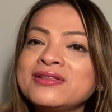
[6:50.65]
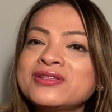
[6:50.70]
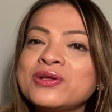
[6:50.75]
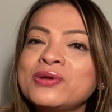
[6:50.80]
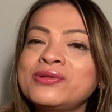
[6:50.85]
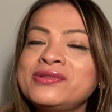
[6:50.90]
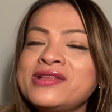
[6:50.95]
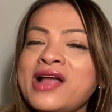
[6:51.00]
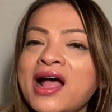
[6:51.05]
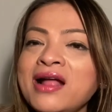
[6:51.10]
So
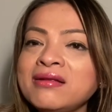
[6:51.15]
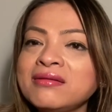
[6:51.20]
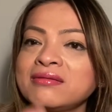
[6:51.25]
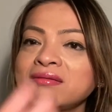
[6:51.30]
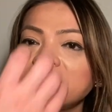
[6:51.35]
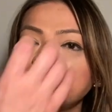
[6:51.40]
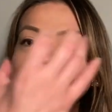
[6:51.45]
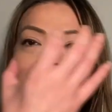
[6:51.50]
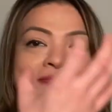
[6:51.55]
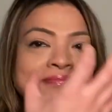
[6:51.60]
not
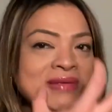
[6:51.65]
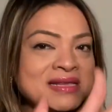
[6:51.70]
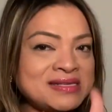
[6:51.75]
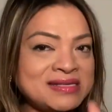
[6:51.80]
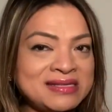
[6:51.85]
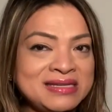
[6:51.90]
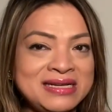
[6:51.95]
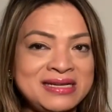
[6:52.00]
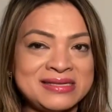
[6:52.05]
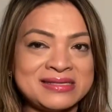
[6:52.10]

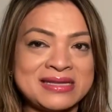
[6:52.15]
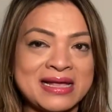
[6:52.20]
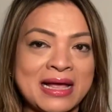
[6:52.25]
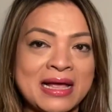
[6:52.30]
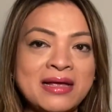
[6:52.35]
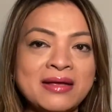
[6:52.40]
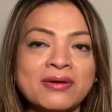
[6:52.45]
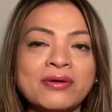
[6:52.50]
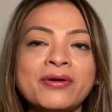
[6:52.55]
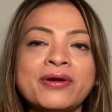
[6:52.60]

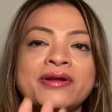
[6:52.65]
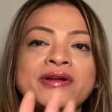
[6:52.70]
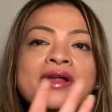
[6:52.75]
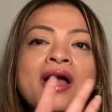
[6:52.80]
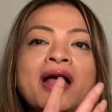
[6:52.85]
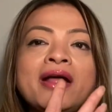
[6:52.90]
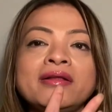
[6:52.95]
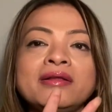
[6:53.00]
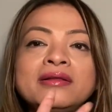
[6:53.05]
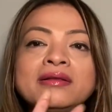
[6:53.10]
mestiza, or
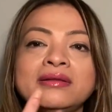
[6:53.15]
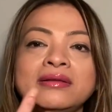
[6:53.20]
not